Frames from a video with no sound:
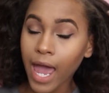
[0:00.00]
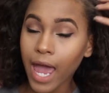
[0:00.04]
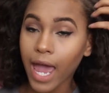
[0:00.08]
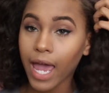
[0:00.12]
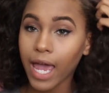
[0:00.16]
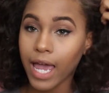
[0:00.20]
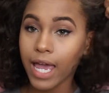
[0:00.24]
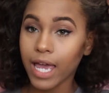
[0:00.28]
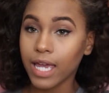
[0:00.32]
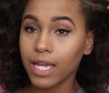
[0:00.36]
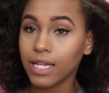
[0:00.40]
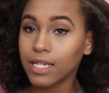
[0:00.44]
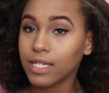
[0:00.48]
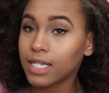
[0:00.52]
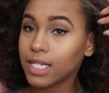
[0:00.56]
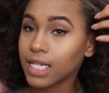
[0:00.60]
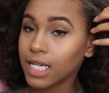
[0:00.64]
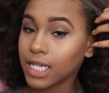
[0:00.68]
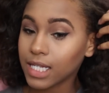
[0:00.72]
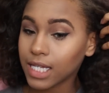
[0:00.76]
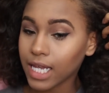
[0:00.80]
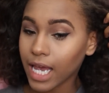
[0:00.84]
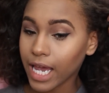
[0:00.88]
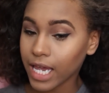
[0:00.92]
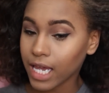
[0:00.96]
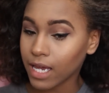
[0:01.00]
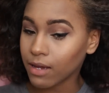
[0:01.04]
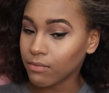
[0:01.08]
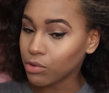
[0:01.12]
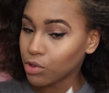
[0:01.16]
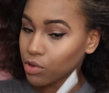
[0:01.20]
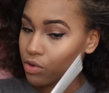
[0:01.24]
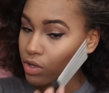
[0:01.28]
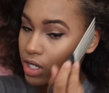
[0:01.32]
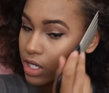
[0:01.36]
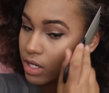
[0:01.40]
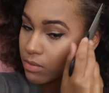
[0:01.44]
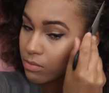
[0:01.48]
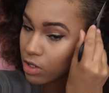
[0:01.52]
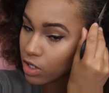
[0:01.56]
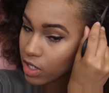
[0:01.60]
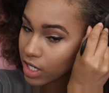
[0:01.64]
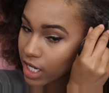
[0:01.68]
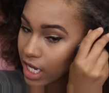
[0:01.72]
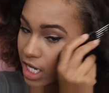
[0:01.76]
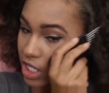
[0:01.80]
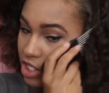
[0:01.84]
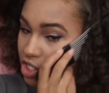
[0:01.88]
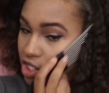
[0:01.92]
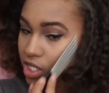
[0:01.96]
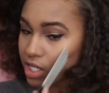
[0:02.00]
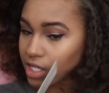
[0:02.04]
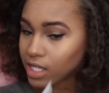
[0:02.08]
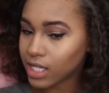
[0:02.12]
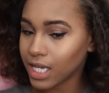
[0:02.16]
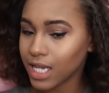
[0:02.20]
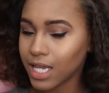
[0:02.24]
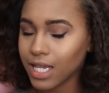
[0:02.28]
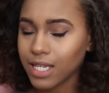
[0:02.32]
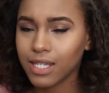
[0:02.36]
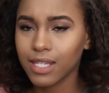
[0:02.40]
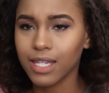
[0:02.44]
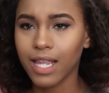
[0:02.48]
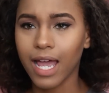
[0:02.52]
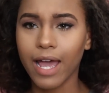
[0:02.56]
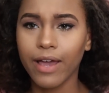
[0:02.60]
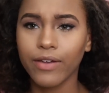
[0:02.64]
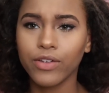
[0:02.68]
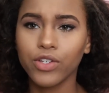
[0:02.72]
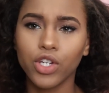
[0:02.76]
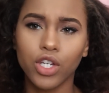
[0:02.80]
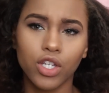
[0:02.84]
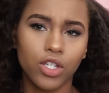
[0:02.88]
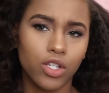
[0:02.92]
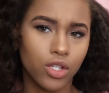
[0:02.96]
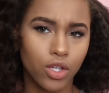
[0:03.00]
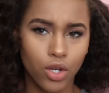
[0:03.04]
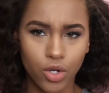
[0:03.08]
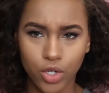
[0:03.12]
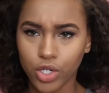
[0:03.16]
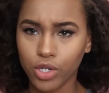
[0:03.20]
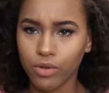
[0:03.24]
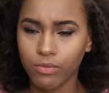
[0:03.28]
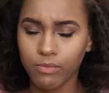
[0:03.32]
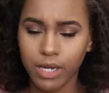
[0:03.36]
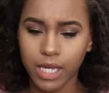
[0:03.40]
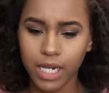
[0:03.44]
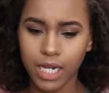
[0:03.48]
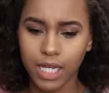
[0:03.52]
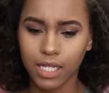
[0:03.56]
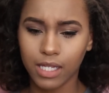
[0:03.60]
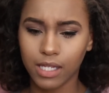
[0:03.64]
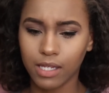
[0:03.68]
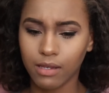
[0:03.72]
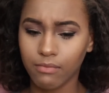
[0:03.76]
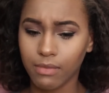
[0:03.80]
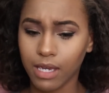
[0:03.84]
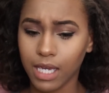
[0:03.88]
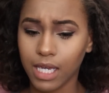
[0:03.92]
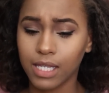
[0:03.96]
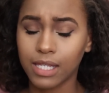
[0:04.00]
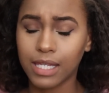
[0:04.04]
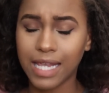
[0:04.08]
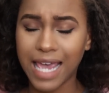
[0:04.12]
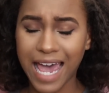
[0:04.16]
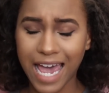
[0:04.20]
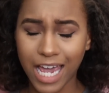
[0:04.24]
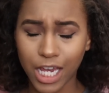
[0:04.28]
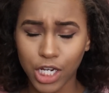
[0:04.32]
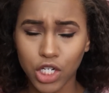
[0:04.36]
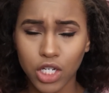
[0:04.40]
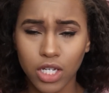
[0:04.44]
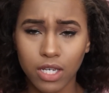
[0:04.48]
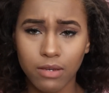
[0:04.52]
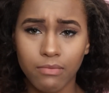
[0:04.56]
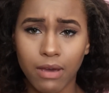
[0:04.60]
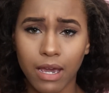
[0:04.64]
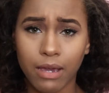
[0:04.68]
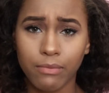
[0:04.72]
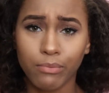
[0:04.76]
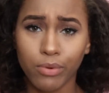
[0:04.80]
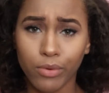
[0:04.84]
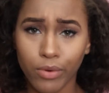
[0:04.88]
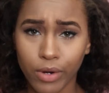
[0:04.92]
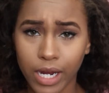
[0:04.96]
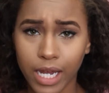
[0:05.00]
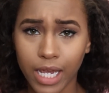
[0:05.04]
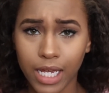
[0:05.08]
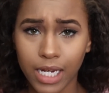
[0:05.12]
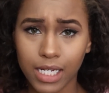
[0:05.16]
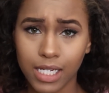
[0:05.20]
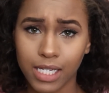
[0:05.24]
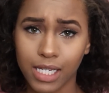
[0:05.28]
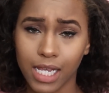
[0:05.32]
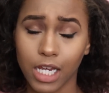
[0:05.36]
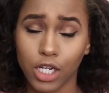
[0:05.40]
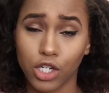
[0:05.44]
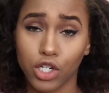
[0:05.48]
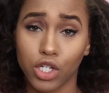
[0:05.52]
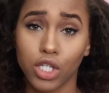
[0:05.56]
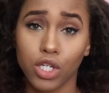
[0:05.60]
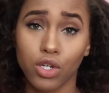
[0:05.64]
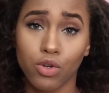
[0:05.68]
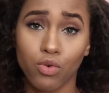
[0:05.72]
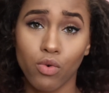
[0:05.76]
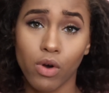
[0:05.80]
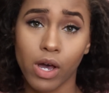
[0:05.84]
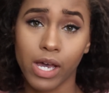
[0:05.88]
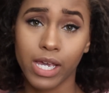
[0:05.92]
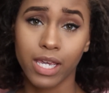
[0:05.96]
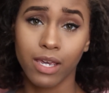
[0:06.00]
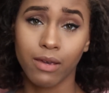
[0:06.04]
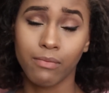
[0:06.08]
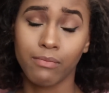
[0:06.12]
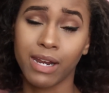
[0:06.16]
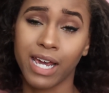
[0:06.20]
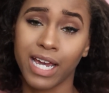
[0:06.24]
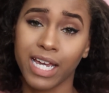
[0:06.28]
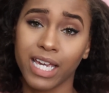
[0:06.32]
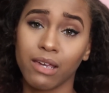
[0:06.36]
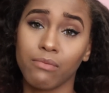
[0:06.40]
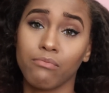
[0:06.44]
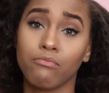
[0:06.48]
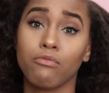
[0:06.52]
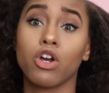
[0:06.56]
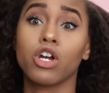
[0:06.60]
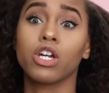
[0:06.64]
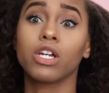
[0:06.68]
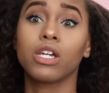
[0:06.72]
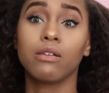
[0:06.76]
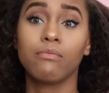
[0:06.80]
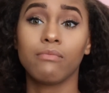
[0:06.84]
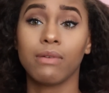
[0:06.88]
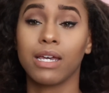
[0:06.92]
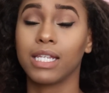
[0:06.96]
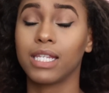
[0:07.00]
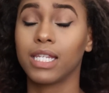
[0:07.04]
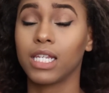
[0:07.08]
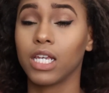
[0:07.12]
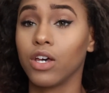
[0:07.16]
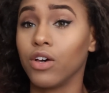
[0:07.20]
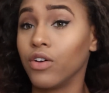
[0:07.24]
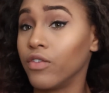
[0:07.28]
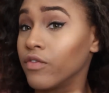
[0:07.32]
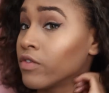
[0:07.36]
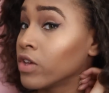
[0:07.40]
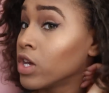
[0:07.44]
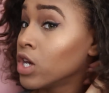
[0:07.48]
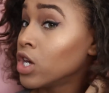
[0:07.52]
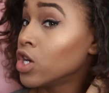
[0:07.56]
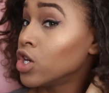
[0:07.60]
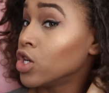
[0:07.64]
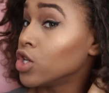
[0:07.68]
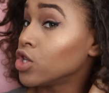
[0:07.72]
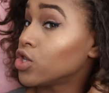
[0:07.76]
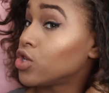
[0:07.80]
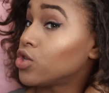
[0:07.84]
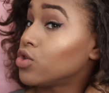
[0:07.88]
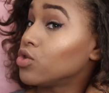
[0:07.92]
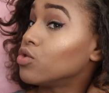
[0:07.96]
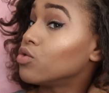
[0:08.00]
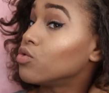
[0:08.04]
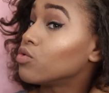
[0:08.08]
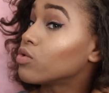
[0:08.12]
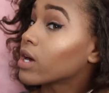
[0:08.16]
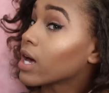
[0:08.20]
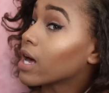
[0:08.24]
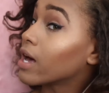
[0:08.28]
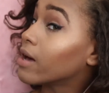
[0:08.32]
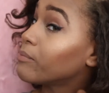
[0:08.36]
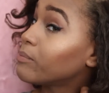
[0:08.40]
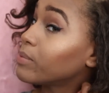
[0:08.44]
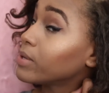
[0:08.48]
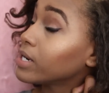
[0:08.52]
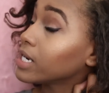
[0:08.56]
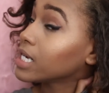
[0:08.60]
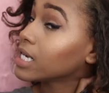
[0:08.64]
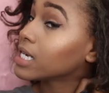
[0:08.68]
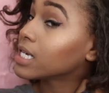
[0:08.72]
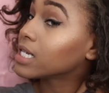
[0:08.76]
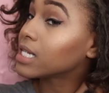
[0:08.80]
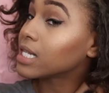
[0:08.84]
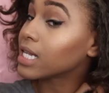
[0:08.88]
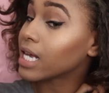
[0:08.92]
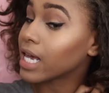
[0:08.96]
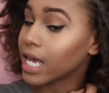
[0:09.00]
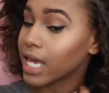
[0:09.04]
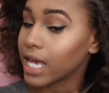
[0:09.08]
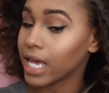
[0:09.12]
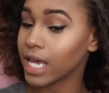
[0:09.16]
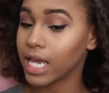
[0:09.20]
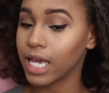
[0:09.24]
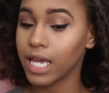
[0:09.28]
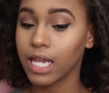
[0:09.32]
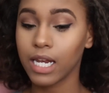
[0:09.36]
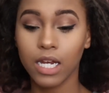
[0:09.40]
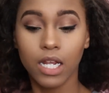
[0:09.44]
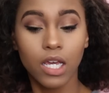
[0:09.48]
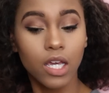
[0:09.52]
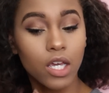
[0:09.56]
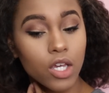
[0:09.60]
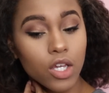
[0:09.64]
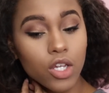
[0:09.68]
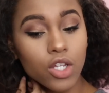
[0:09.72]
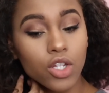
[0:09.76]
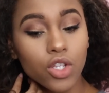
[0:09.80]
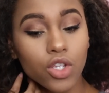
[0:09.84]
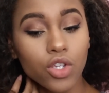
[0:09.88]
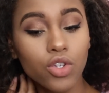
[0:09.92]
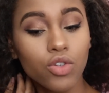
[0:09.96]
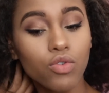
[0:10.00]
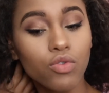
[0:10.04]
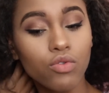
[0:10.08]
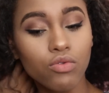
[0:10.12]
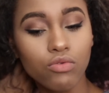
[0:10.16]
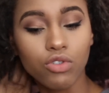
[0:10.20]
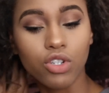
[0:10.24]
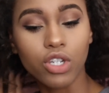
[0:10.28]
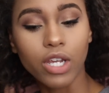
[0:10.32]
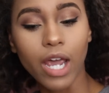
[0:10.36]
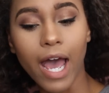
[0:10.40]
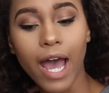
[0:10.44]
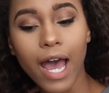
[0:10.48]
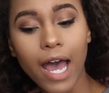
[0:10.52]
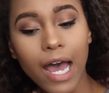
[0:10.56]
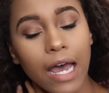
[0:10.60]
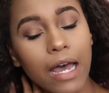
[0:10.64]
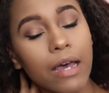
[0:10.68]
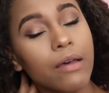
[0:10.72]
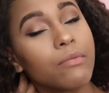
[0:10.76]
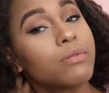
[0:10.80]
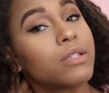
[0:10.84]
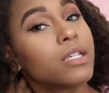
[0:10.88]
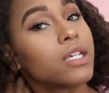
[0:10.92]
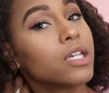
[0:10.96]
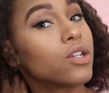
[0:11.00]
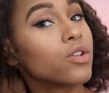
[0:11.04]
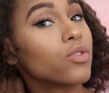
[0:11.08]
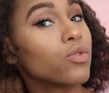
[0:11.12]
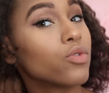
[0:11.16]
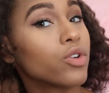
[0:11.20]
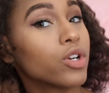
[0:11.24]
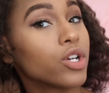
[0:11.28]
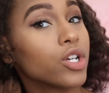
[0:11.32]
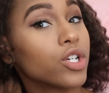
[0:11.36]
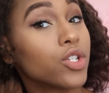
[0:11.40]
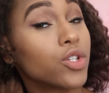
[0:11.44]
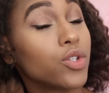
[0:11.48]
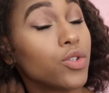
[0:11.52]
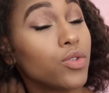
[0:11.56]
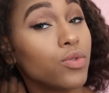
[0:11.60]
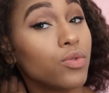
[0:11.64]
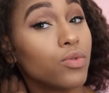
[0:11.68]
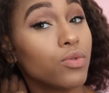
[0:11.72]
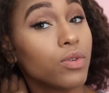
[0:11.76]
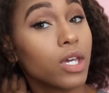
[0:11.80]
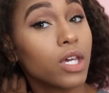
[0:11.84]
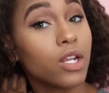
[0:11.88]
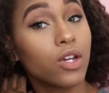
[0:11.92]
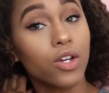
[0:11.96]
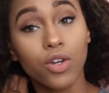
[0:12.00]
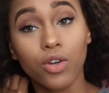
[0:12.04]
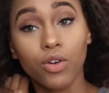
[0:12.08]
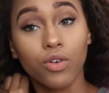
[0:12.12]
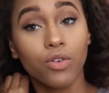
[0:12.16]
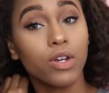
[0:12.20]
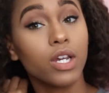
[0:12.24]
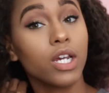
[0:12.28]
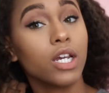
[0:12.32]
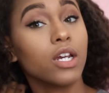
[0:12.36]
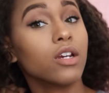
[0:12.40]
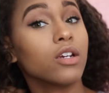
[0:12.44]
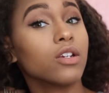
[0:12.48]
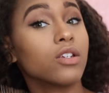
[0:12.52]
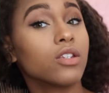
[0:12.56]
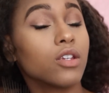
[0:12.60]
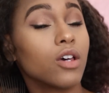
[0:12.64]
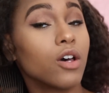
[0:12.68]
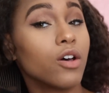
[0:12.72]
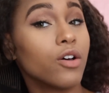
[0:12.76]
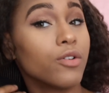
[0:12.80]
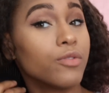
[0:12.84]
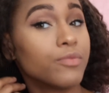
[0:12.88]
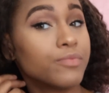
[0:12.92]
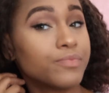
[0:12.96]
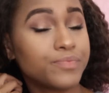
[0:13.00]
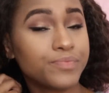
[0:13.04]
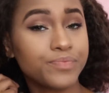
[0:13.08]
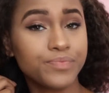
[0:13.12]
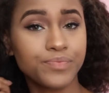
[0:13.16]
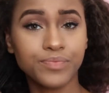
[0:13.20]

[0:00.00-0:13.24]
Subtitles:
And since I am doing communications, it's not just social media to me. It's actually my brand. It's actually who I am, and I can market myself to companies and to jobs in order to get a career. So